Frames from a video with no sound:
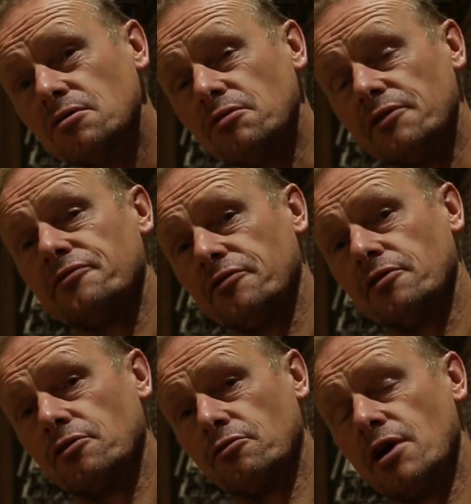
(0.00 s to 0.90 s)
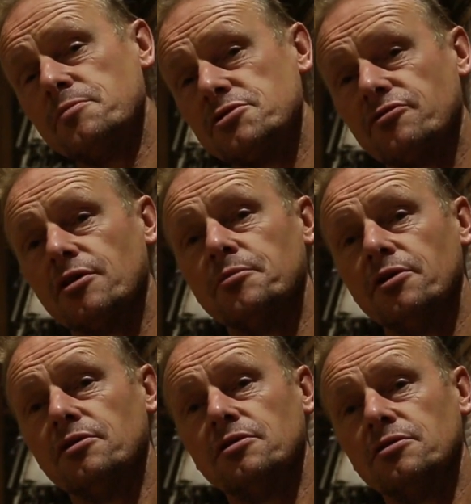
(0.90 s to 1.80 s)
with grapes from
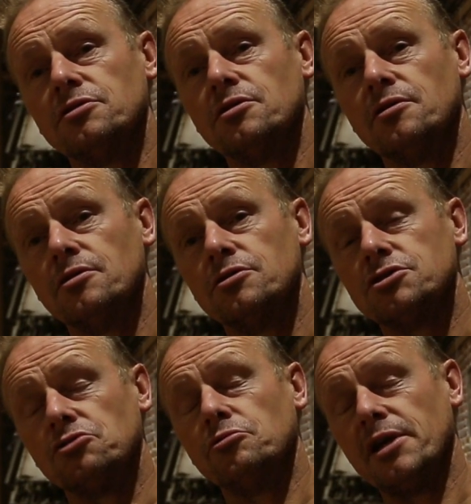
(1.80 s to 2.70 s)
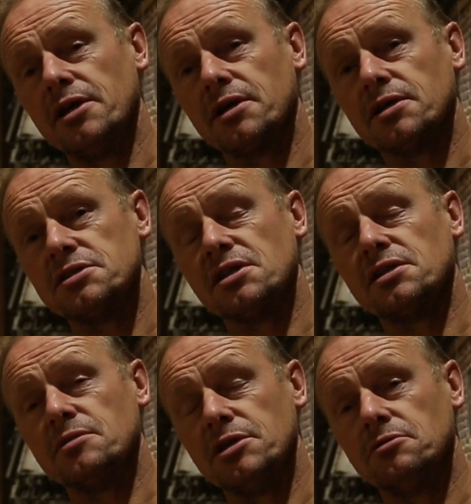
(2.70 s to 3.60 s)
Château Bellay in
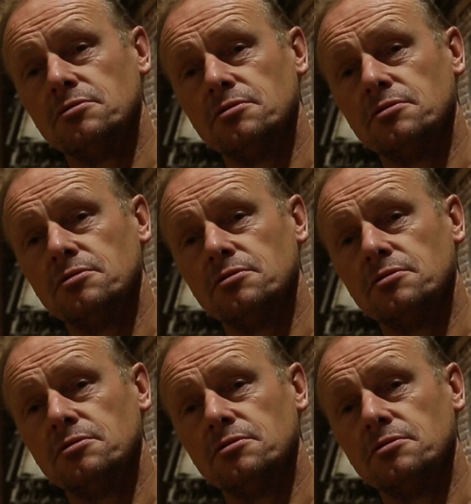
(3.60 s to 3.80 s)
Saint-Émilion.